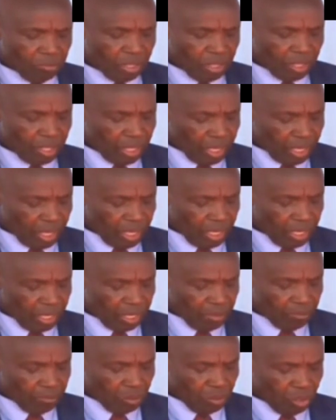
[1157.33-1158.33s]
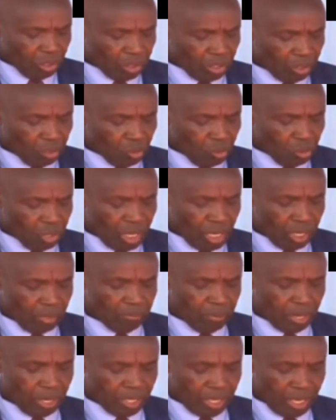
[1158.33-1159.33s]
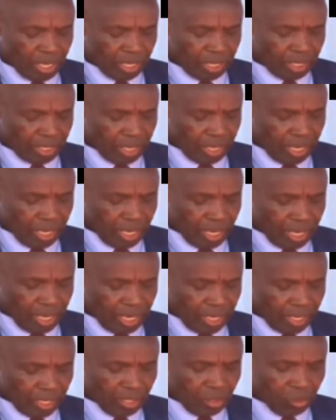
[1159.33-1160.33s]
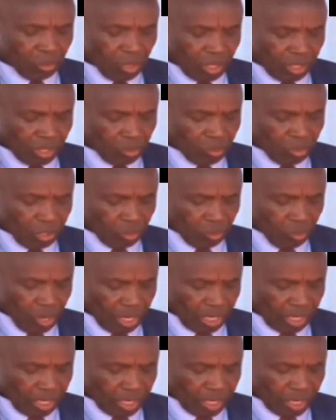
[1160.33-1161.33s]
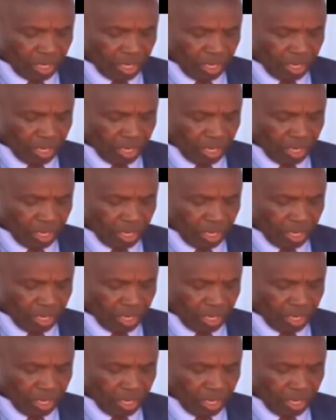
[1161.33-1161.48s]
53.29% in 2021.